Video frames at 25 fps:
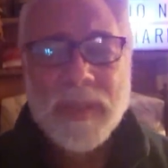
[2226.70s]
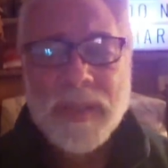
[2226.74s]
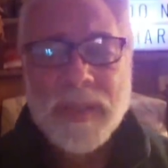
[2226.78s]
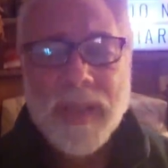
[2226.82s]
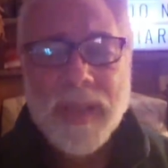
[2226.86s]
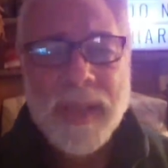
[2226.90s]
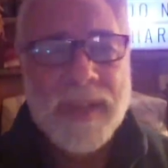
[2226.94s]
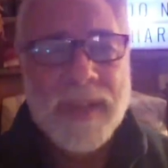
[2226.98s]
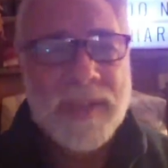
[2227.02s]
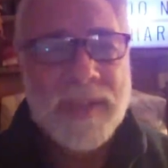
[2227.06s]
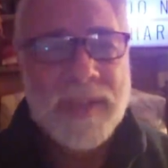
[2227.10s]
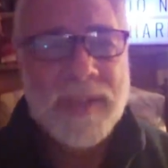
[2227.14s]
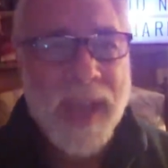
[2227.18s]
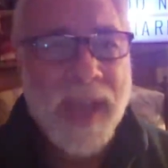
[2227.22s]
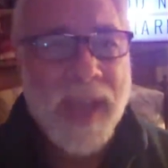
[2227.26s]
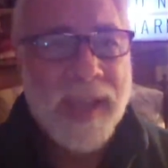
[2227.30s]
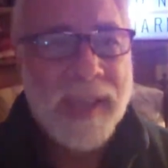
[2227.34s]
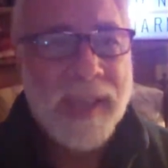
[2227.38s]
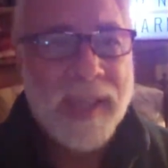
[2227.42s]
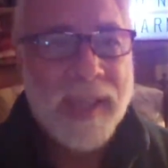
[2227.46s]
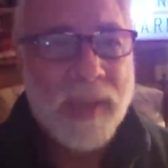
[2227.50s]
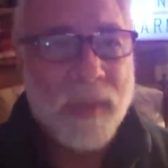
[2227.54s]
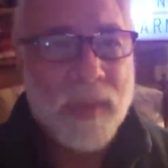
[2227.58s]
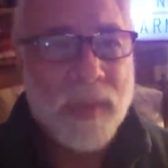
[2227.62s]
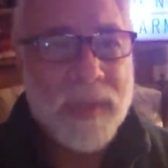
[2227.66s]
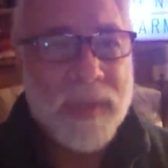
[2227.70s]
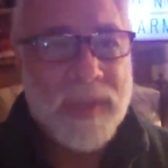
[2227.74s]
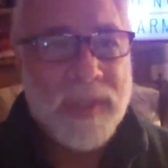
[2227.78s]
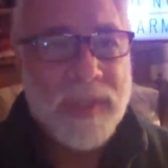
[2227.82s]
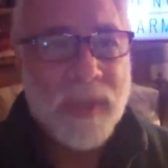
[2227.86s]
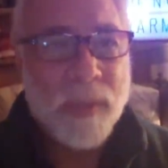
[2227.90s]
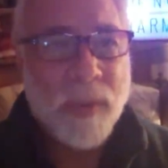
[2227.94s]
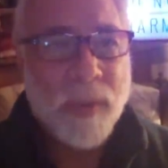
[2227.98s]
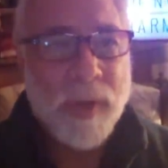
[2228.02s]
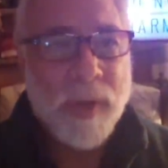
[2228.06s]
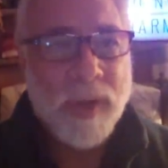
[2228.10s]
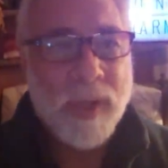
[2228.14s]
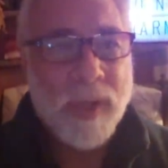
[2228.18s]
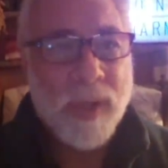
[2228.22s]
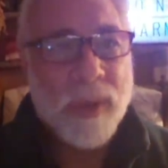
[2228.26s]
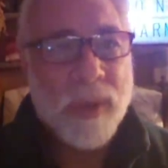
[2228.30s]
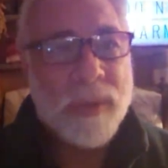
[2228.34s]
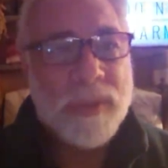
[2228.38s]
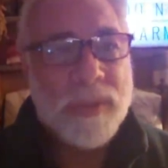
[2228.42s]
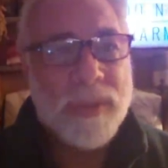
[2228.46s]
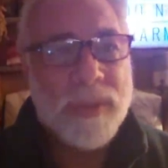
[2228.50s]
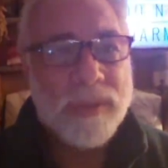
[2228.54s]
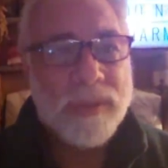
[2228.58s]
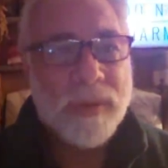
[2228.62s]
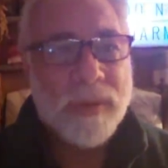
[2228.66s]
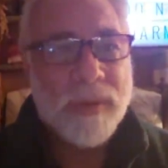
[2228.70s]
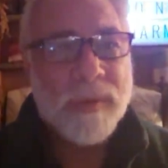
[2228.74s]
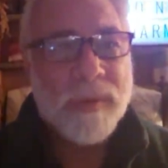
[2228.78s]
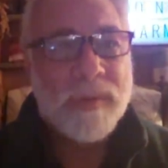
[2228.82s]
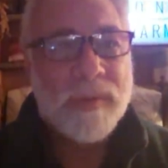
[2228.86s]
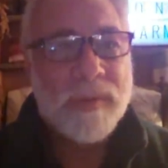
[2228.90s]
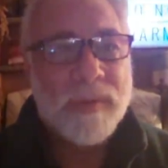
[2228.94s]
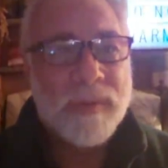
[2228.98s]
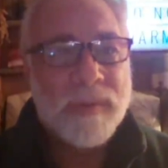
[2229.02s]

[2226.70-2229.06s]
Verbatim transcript: exactly what someone goes through.